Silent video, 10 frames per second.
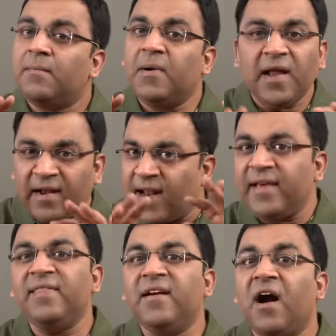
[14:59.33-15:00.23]
But
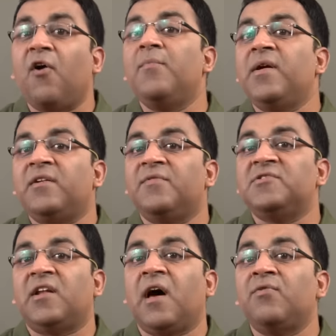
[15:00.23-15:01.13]
unlike the government,
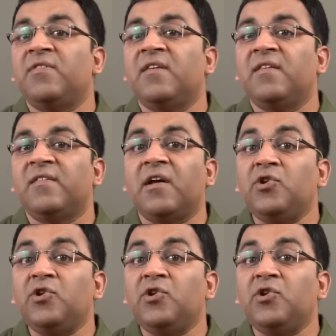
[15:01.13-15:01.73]
which announces a